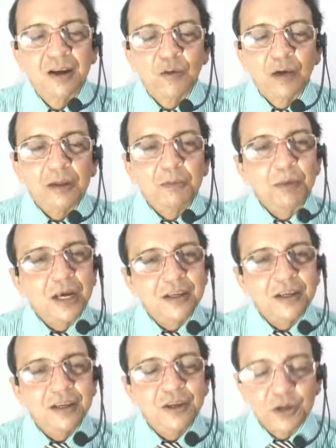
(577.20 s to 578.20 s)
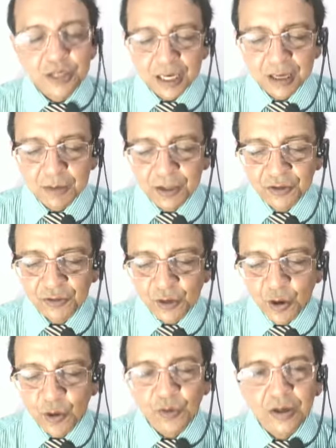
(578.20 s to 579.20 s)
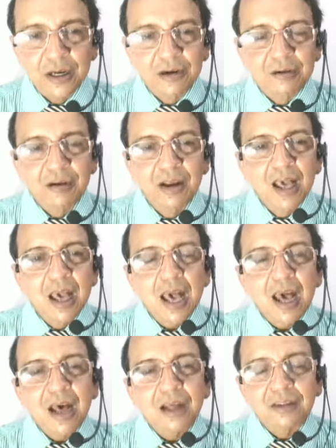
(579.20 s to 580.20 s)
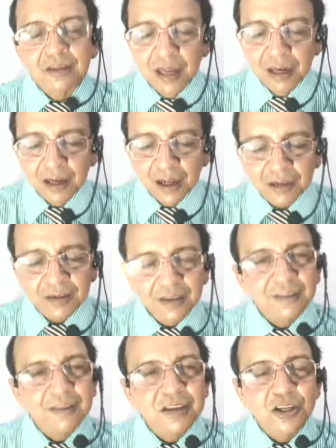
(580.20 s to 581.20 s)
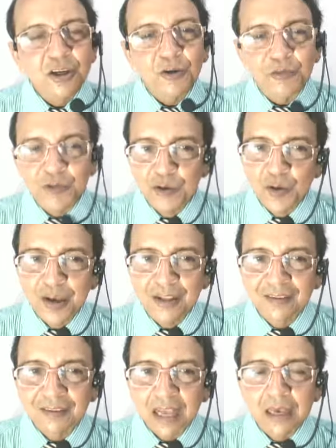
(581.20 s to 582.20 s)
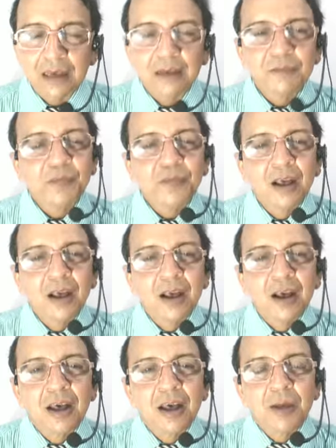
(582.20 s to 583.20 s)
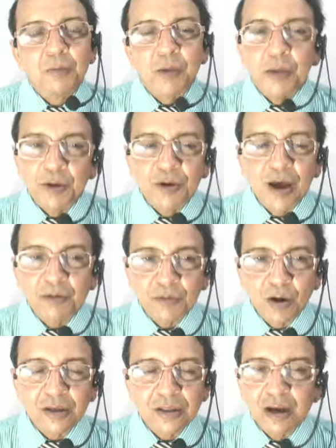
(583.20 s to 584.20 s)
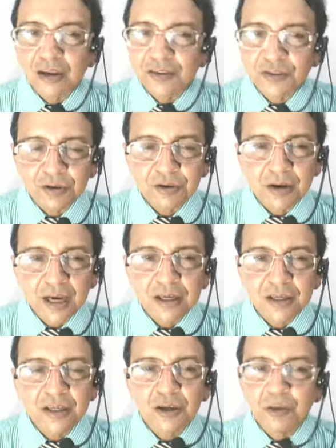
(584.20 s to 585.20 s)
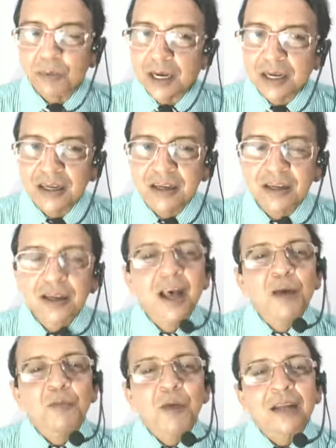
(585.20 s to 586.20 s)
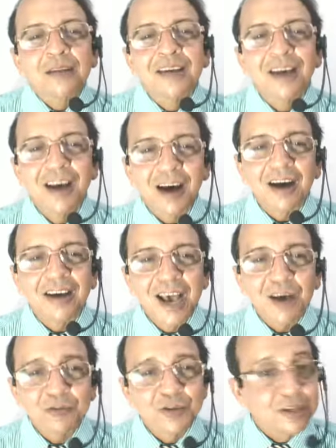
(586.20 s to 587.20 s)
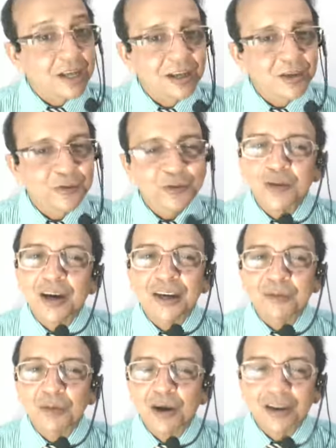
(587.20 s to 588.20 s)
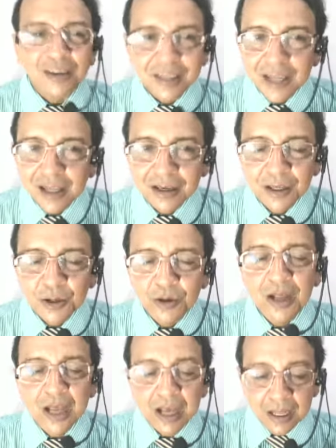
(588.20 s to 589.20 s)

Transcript: Well, my dear, your time is over, and the largest city of USA, maybe you have got the answer right in your mind, but I have to tell you, so I am going to tell you.